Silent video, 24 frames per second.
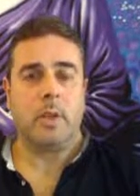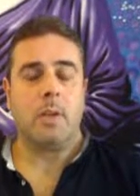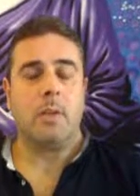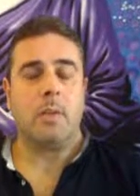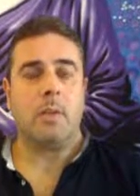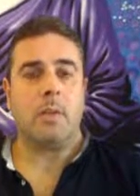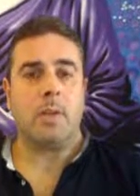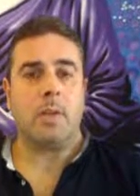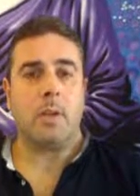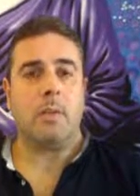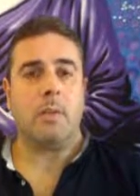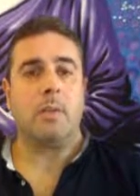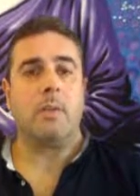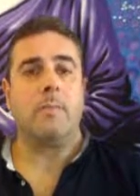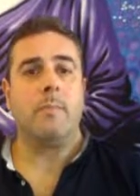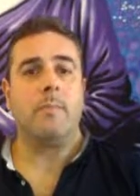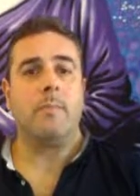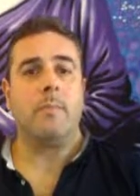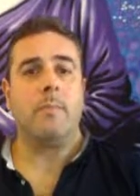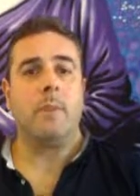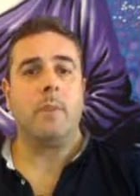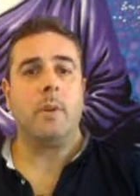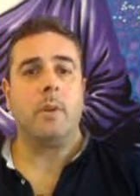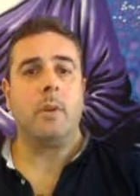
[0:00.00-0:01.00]
So,
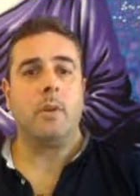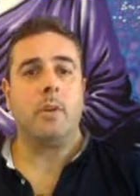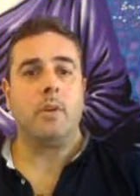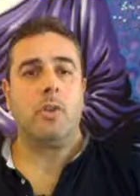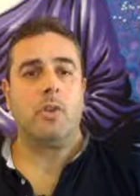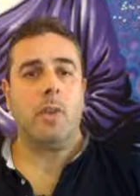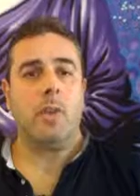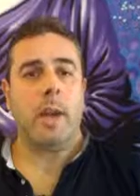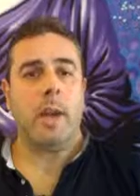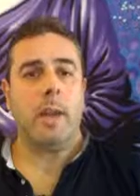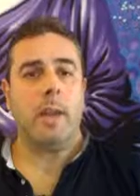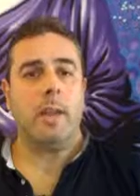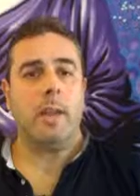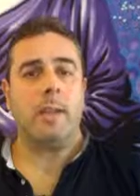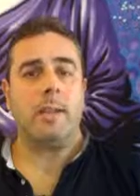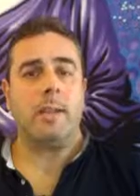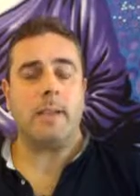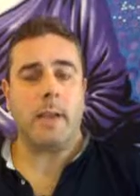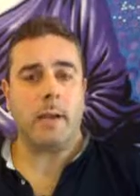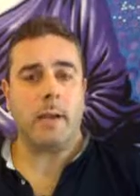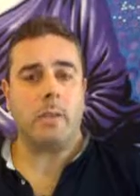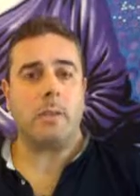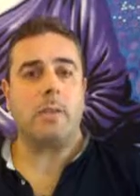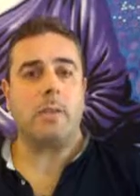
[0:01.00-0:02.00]
try this
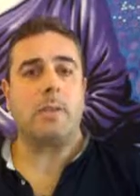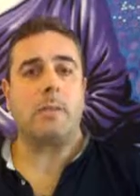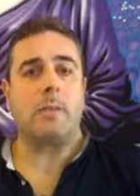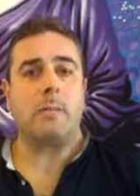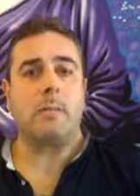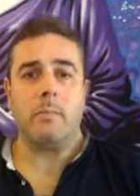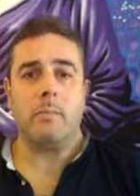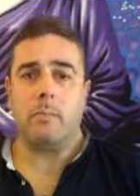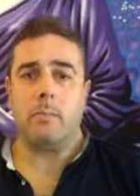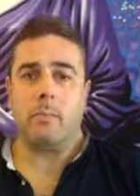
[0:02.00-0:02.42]
out